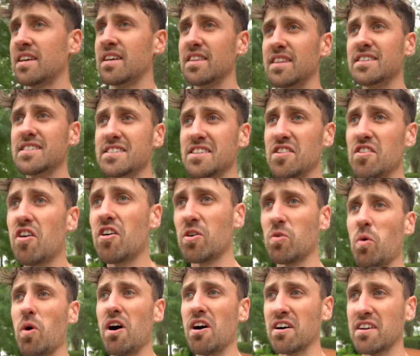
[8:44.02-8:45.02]
This is a long
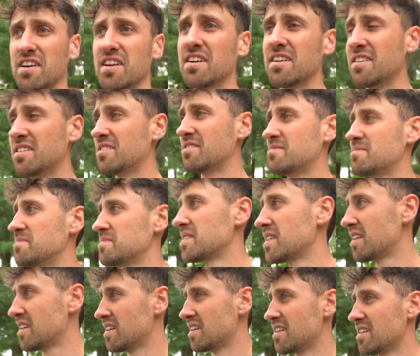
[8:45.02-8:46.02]
walk.
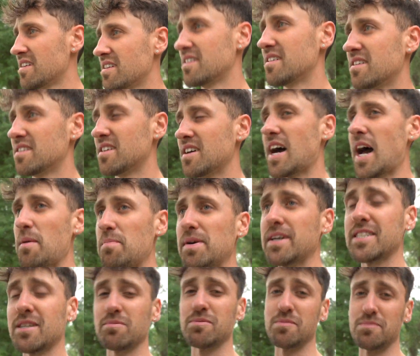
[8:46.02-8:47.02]
I
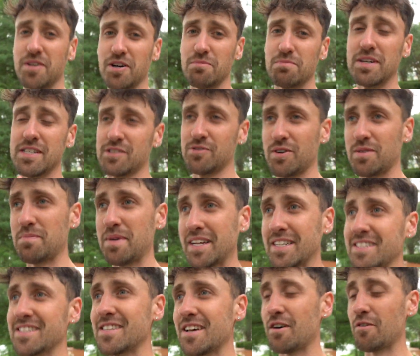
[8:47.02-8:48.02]
picked up some good mystery
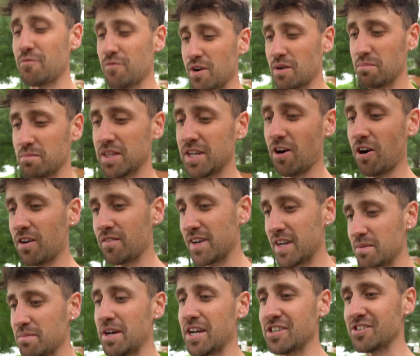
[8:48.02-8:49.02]
pins though from the Art of
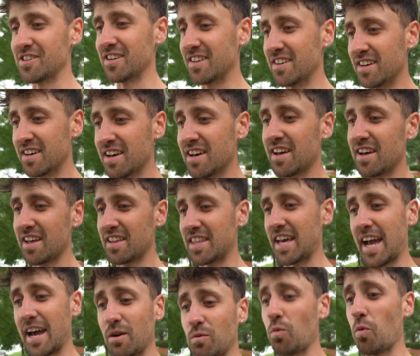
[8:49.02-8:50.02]
Animation.
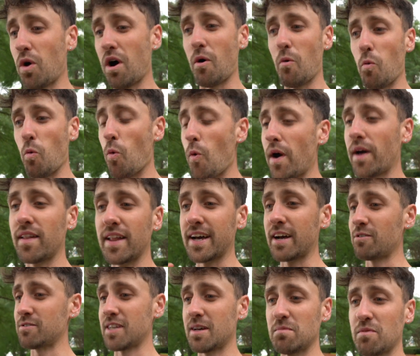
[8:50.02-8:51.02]
They had like I
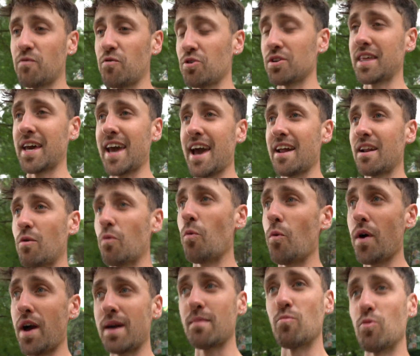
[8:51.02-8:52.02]
was saying before, they had a
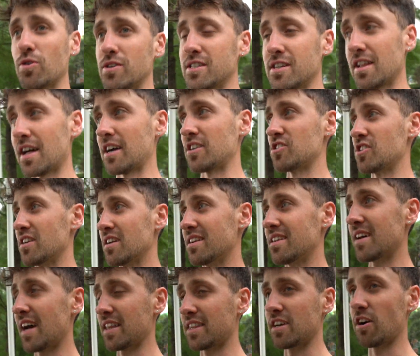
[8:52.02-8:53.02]
way more selection
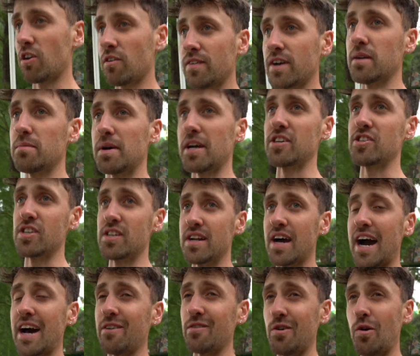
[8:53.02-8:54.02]
at the Art of Animation.
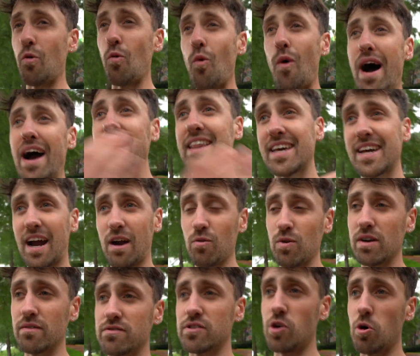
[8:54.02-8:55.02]
I don't know why they got
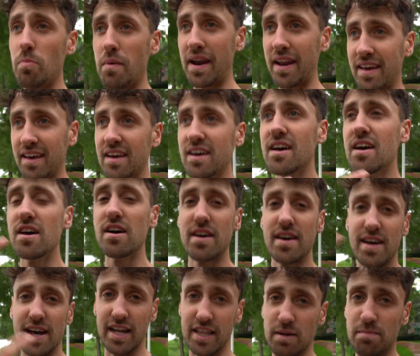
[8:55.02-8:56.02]
rid of so many
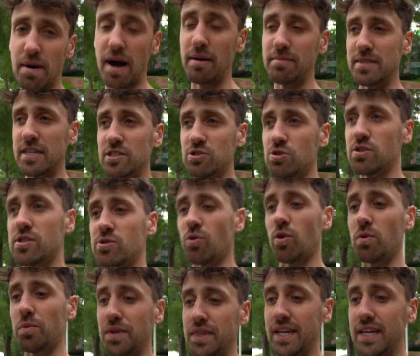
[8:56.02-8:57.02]
at the Pop Century
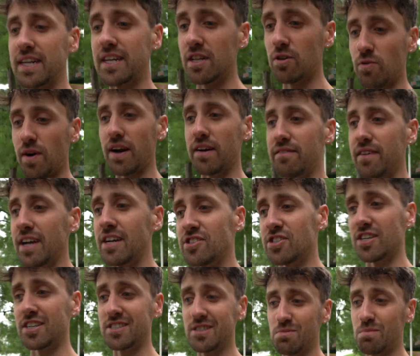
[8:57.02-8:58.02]
store when they did the
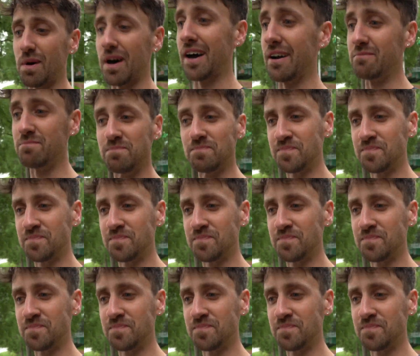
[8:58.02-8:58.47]
renovations, but